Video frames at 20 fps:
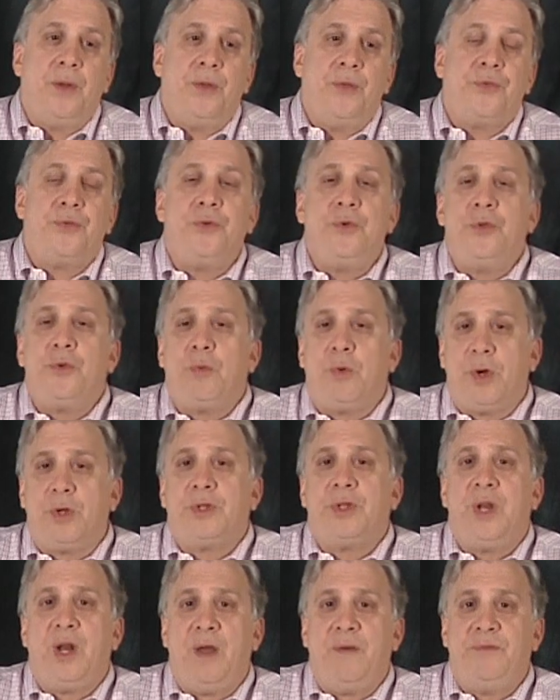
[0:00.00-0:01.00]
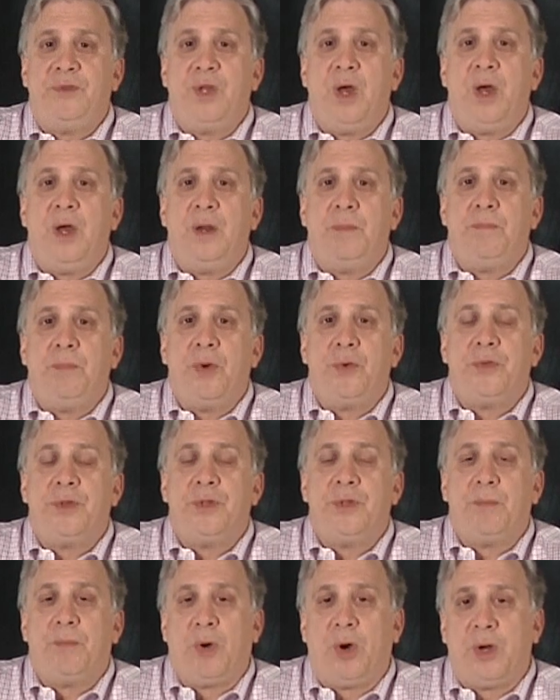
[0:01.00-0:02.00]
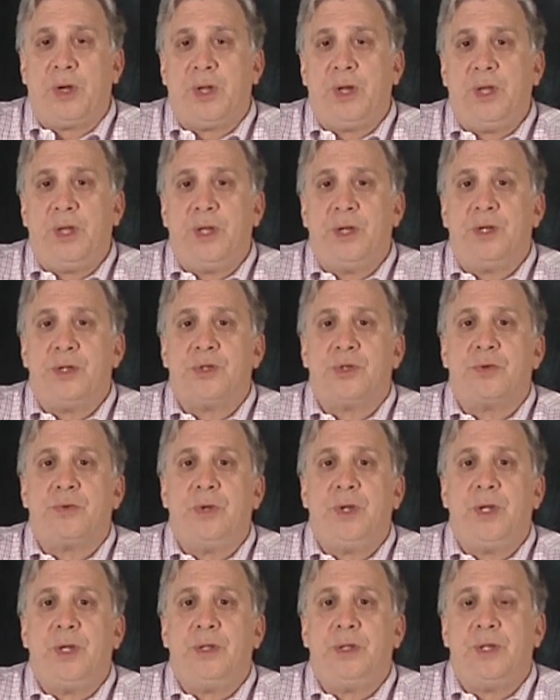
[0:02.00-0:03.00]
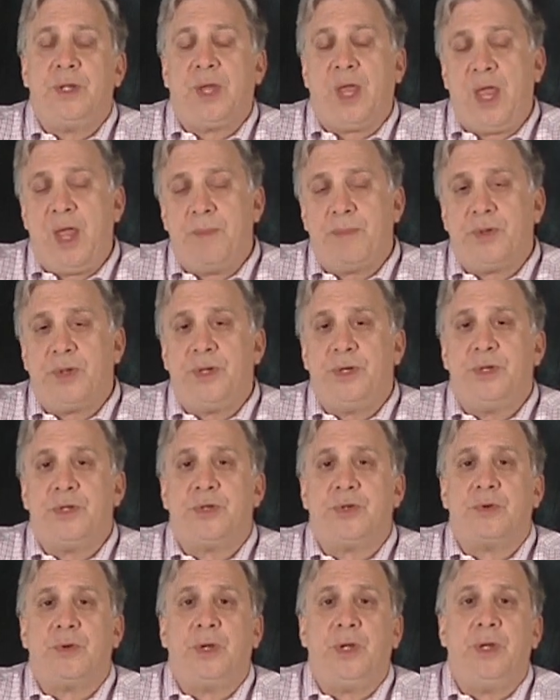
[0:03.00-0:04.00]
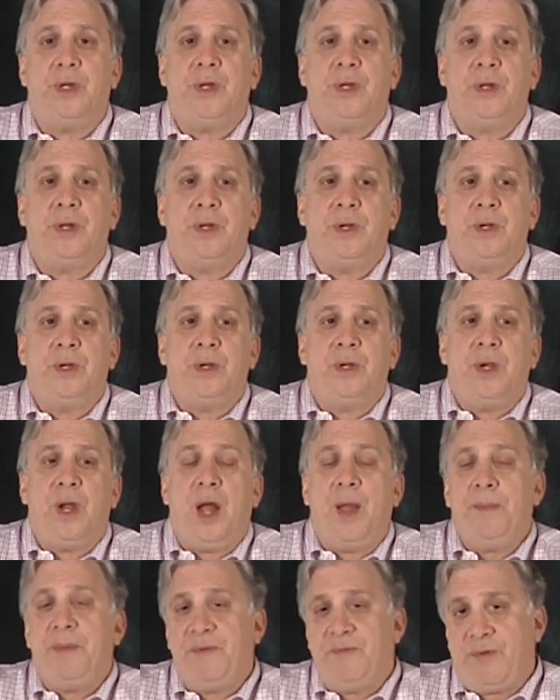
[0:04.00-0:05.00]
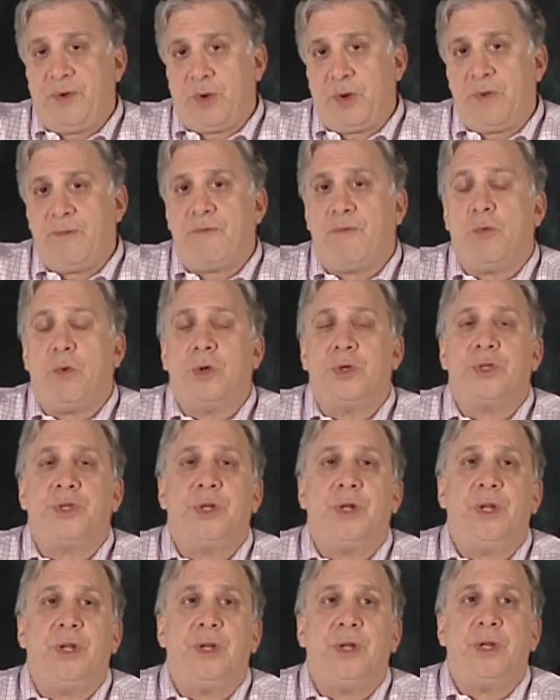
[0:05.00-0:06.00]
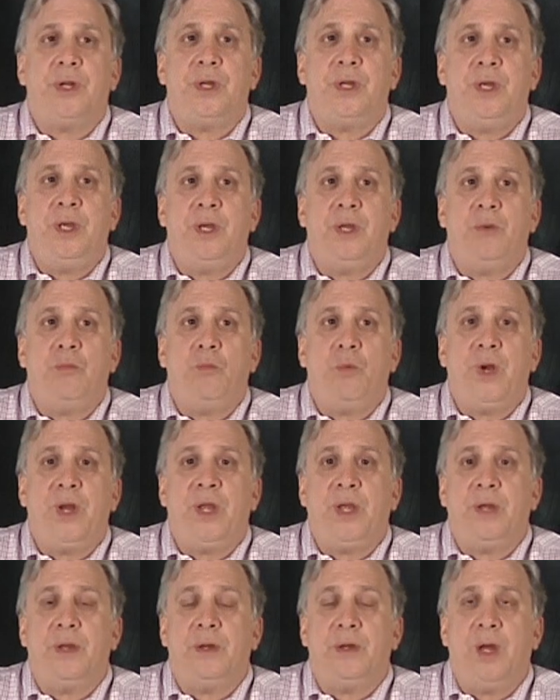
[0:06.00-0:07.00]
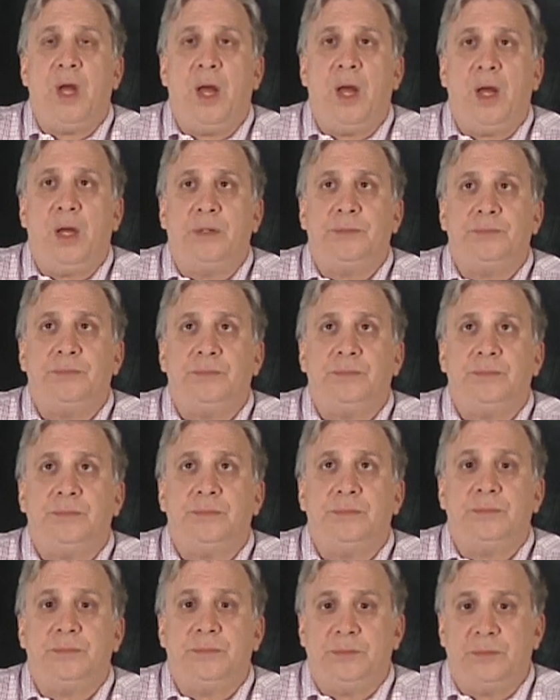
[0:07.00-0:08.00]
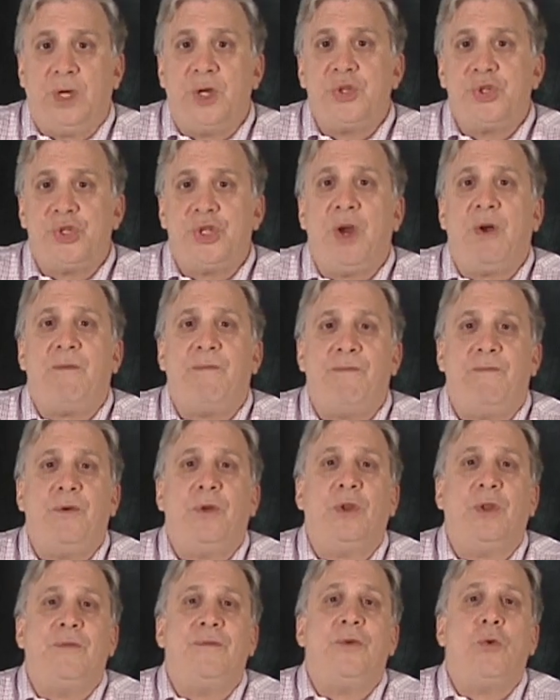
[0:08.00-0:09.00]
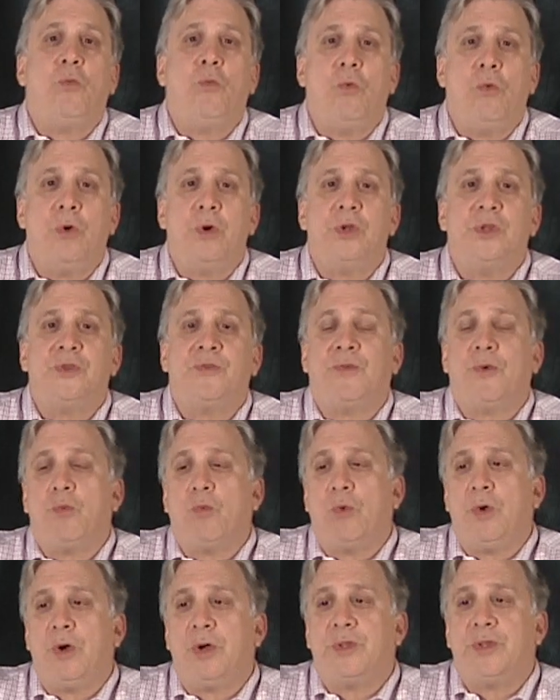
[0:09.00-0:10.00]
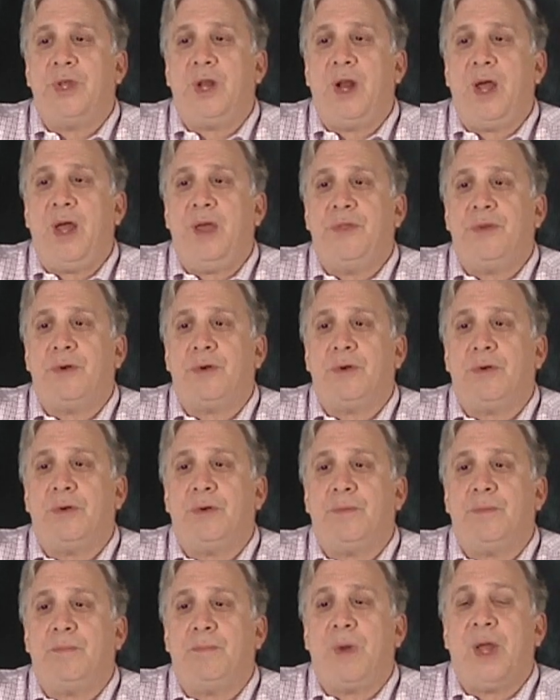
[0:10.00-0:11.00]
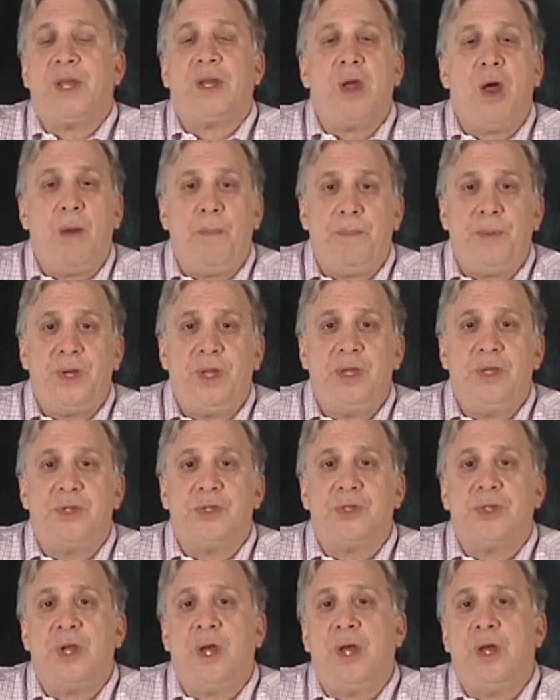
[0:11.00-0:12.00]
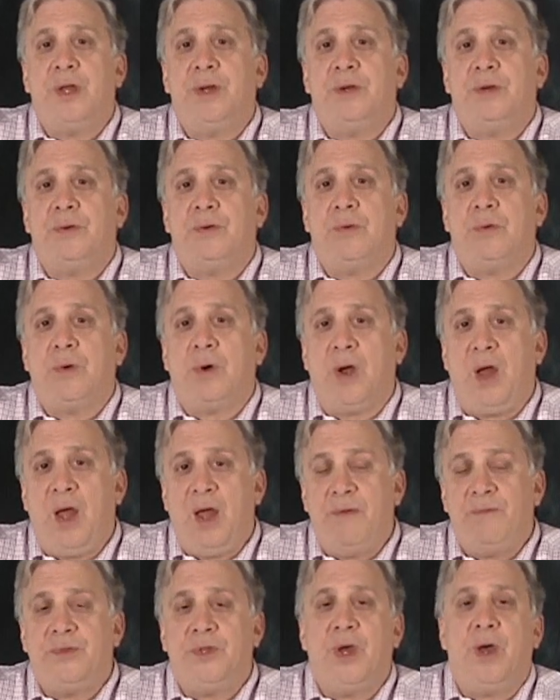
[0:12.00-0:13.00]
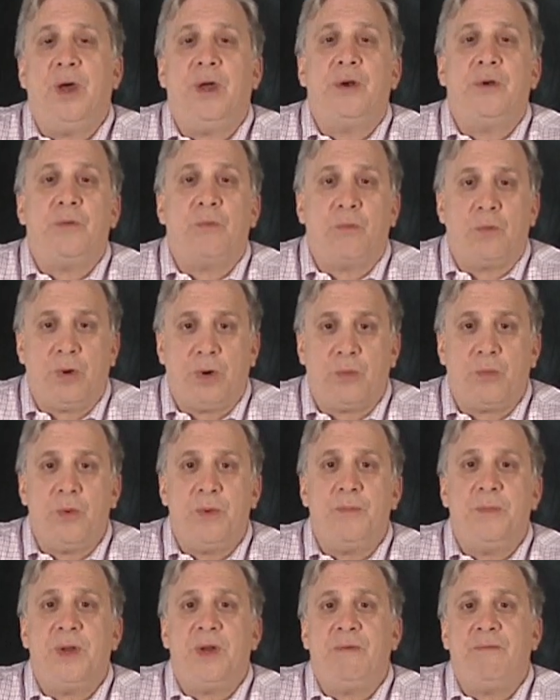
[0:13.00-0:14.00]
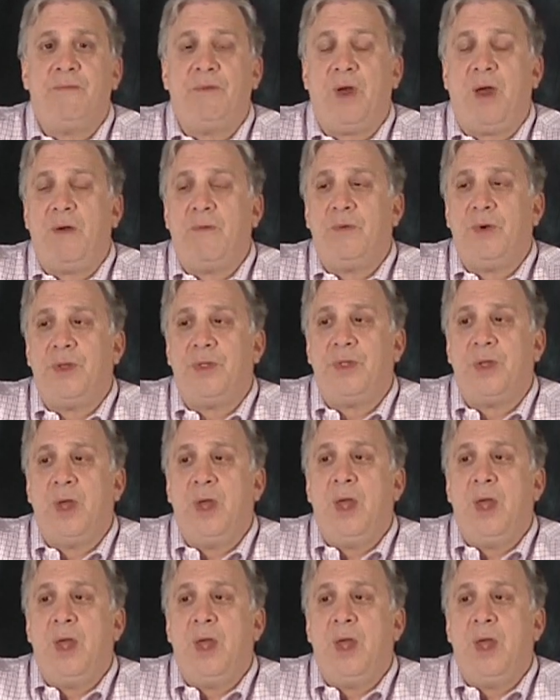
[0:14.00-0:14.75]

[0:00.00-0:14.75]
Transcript: Through the work that I've done, both in the marketing industry and the cable industry, I've been very fortunate in winning a shelf full of awards for work that either my company has done or I've done or work we've been involved with.